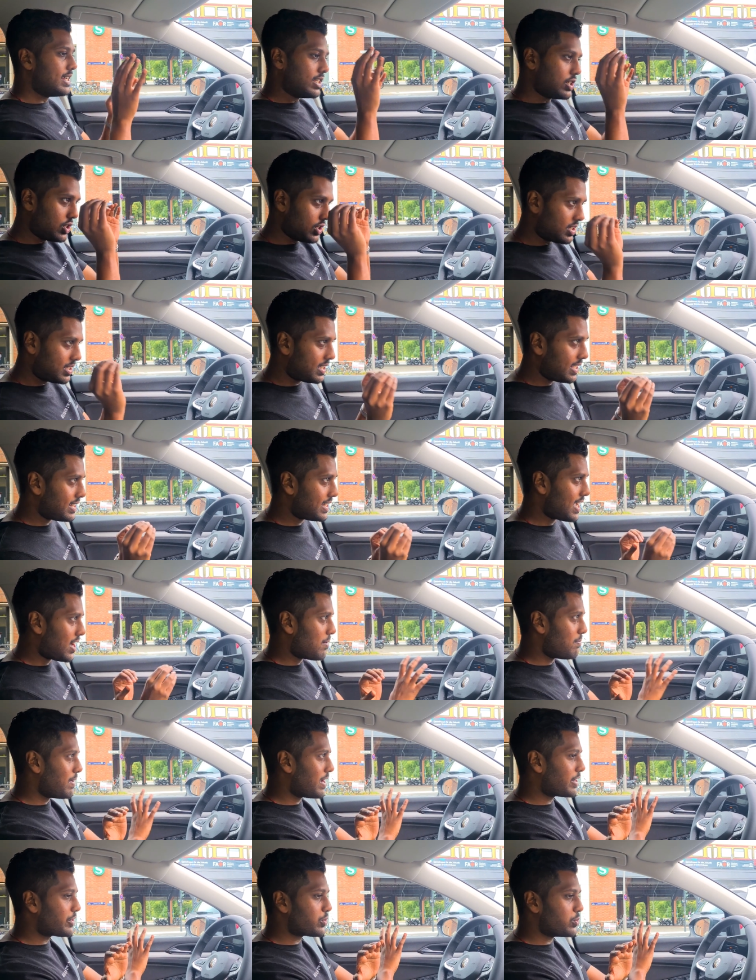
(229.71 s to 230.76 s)
Just sit down,
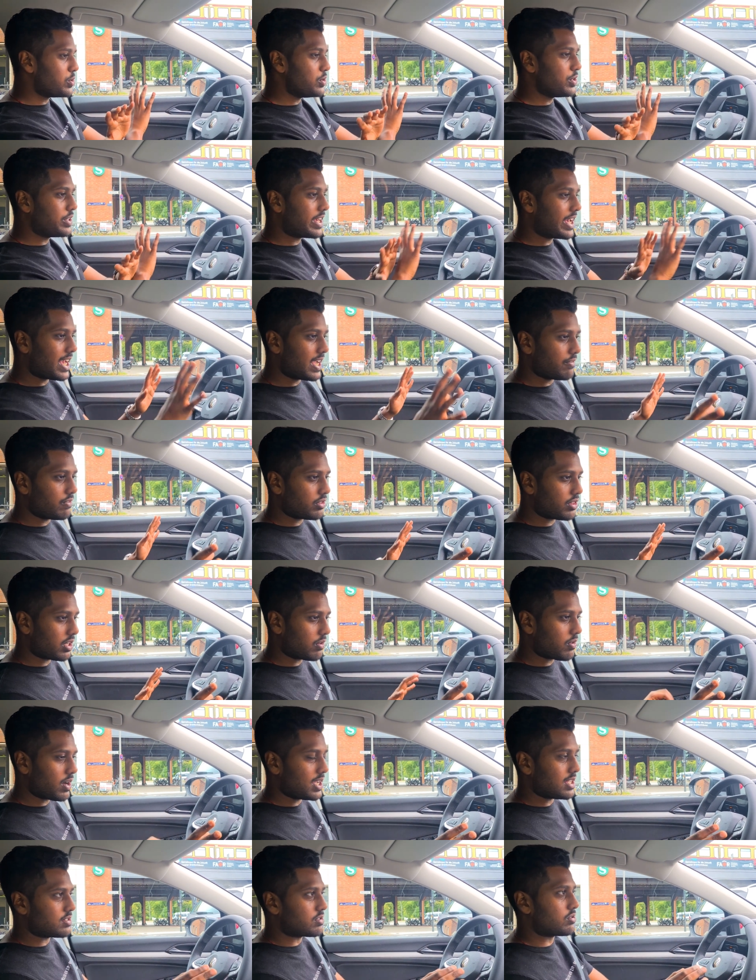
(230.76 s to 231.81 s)
make sure you get everything
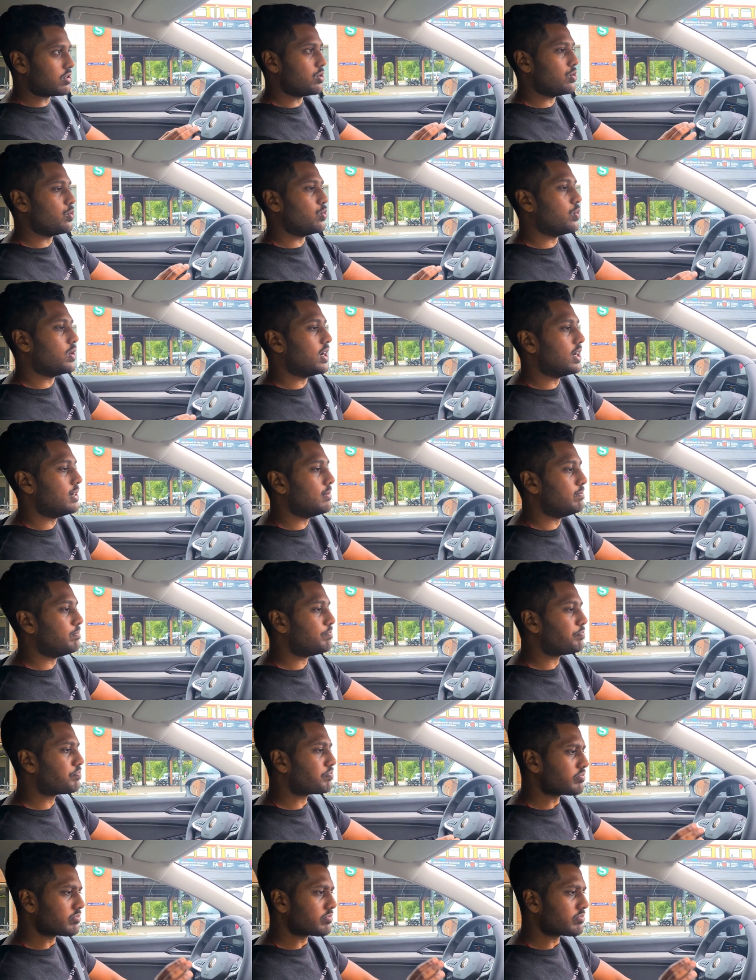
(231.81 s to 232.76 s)
right. So um,